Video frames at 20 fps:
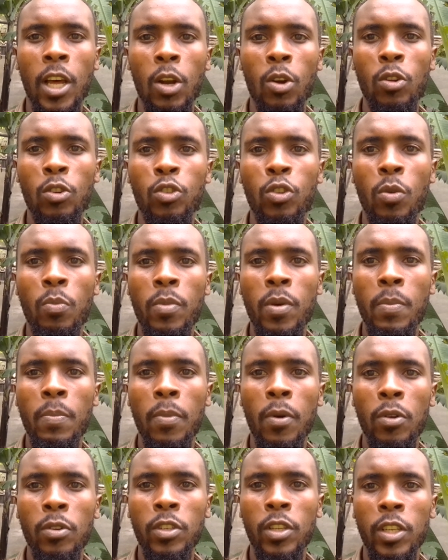can also be
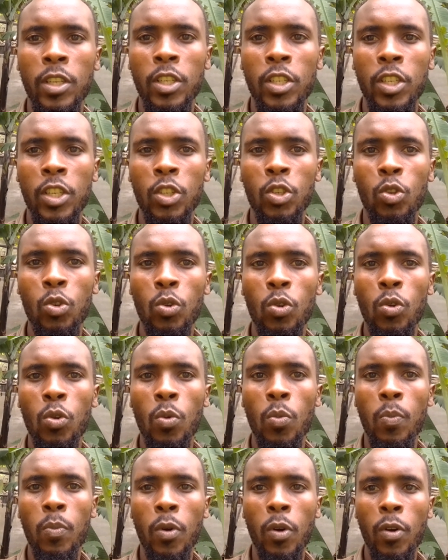processed
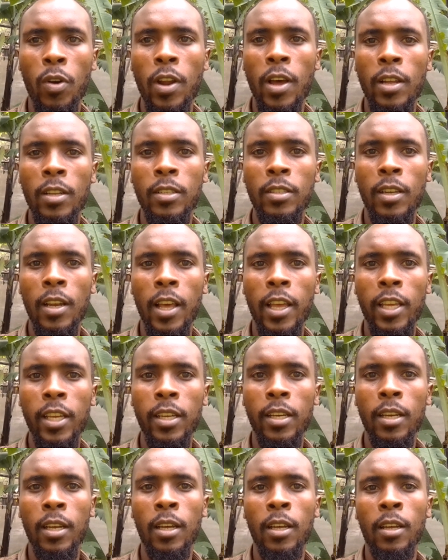into products like
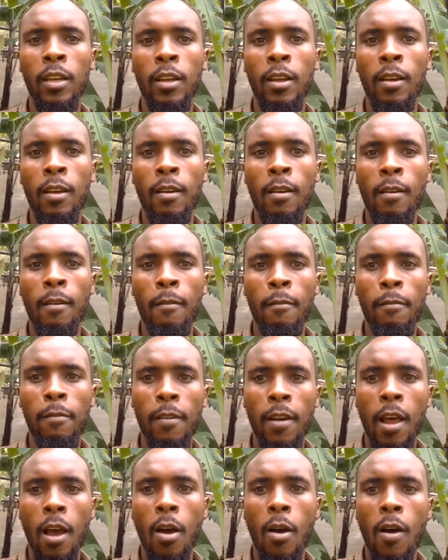
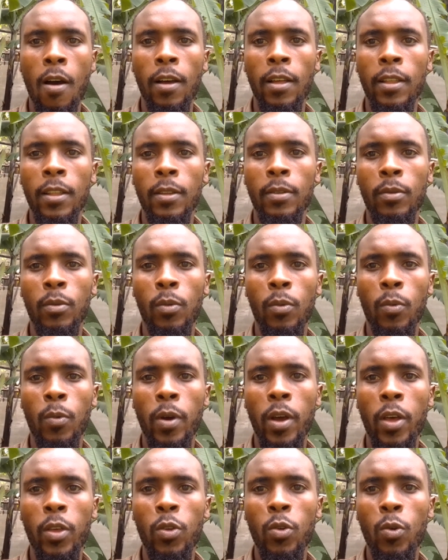flour,
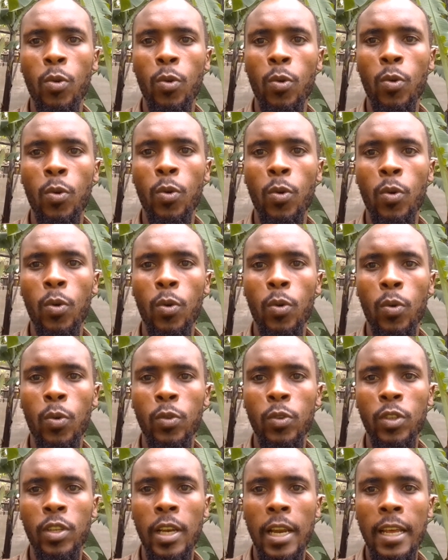where you
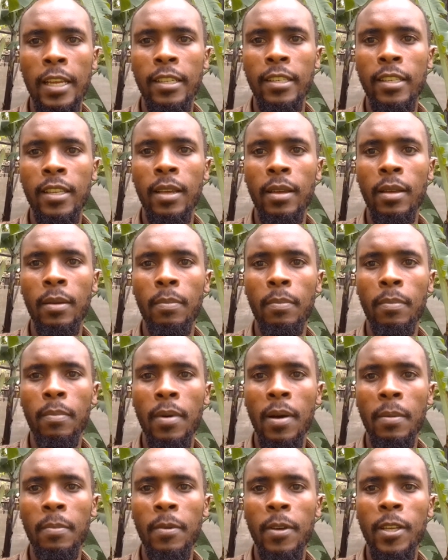slice the
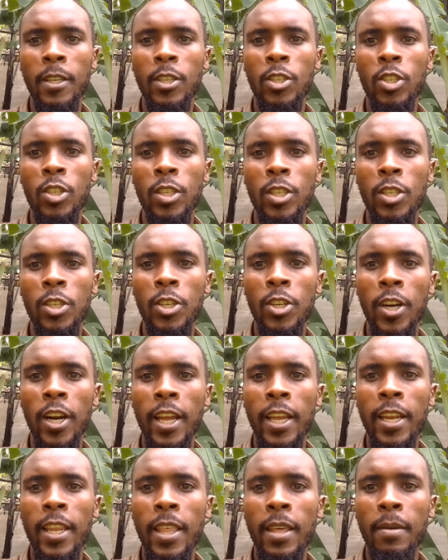pumpkins,
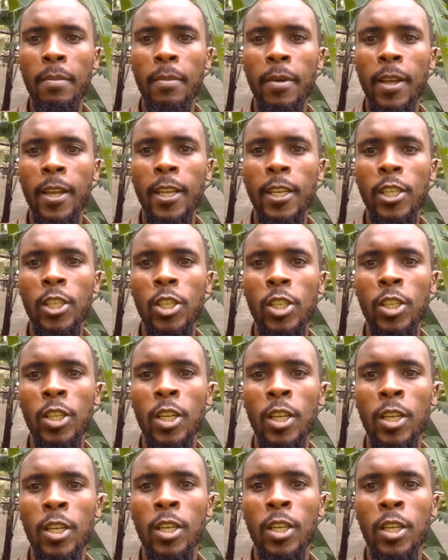dry them, and
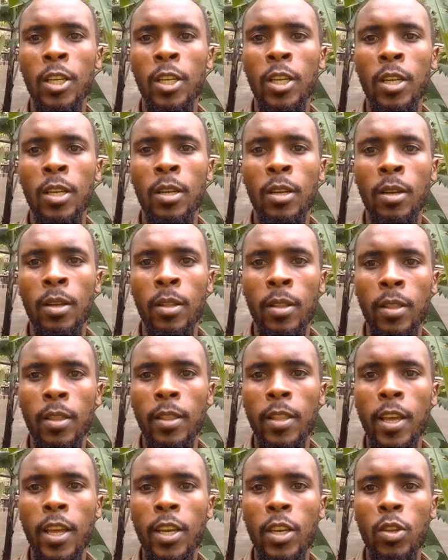
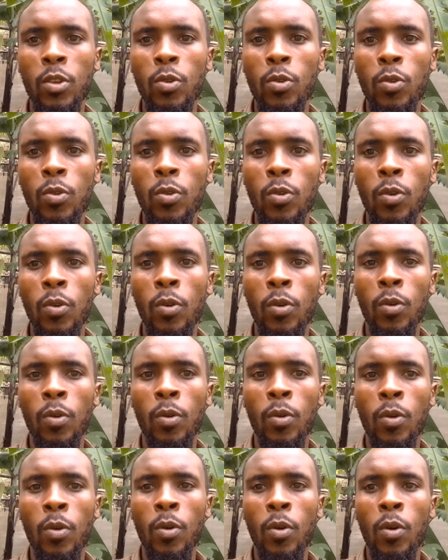then you
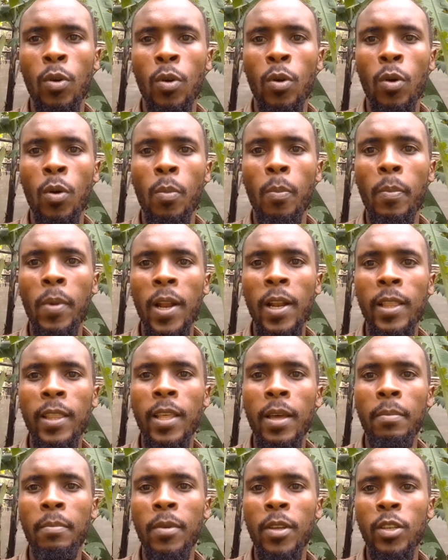mill
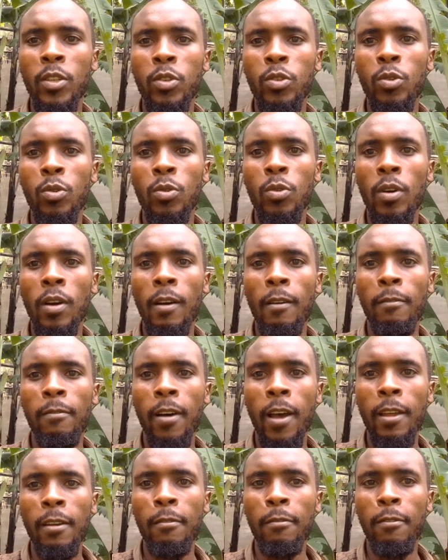them into a
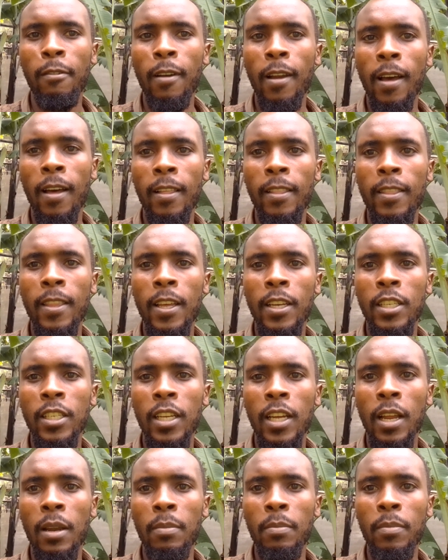fine flour that
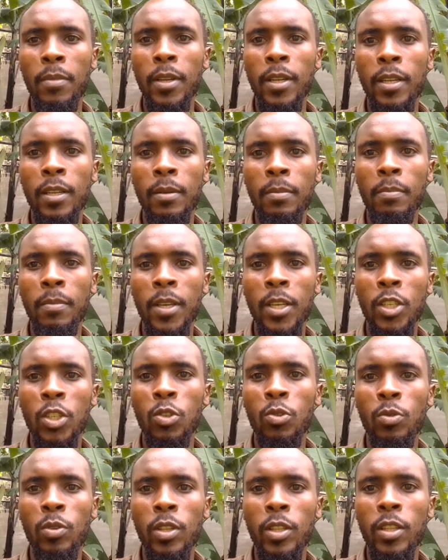can be
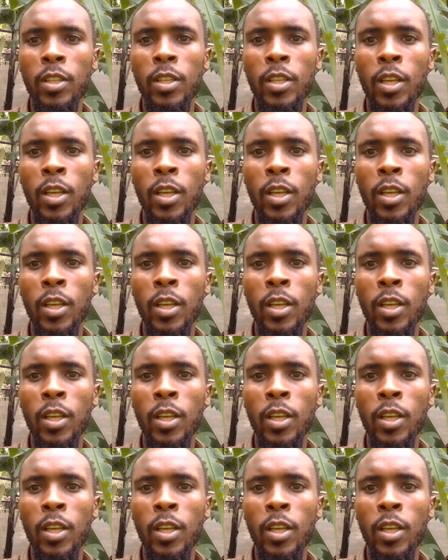mixed with